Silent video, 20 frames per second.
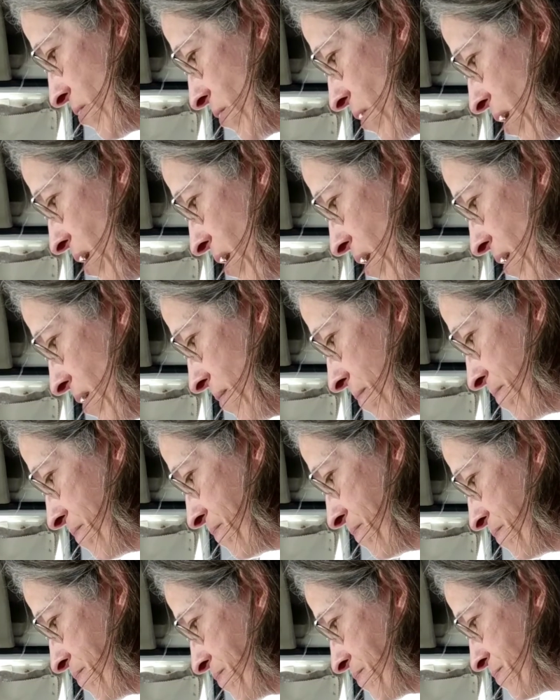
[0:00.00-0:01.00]
Okay.
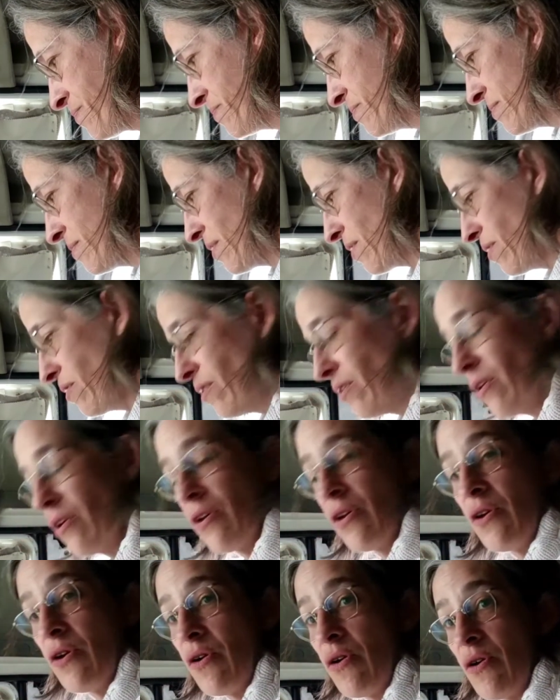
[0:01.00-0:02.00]

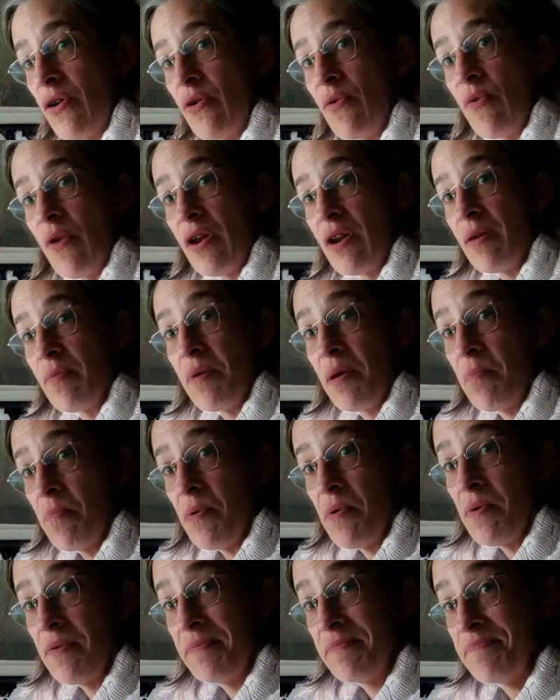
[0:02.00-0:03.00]
Are you ready,
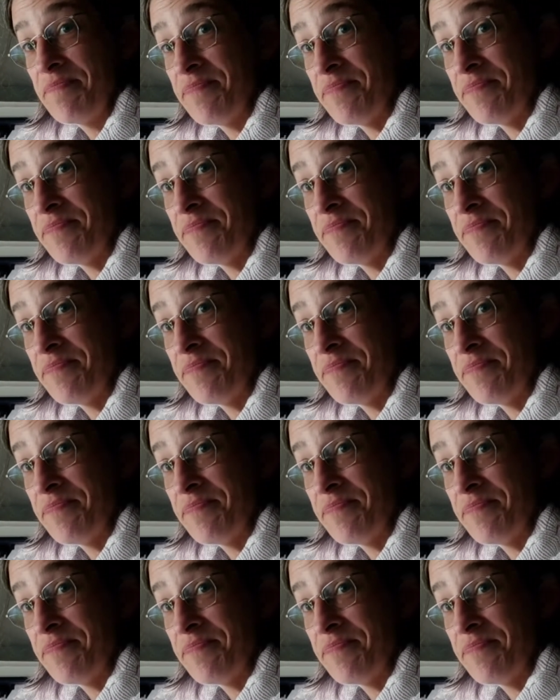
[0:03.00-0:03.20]
people?